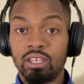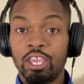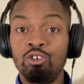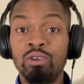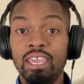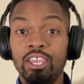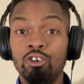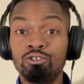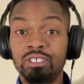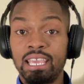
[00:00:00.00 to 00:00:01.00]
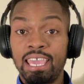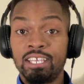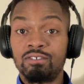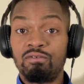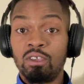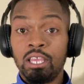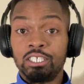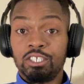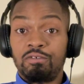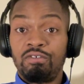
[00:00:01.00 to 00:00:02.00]
And you get huge gains
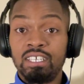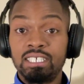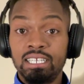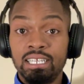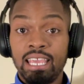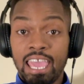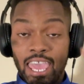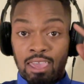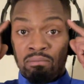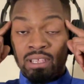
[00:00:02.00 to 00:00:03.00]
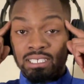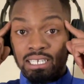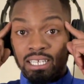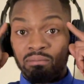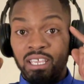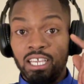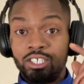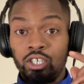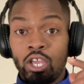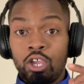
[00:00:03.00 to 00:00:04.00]
just physically and mentally
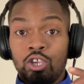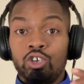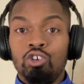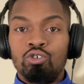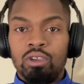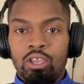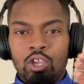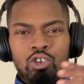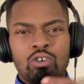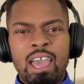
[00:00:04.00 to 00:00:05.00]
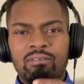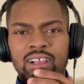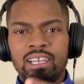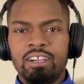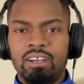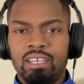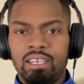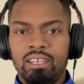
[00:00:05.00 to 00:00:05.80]
because you you have clarity.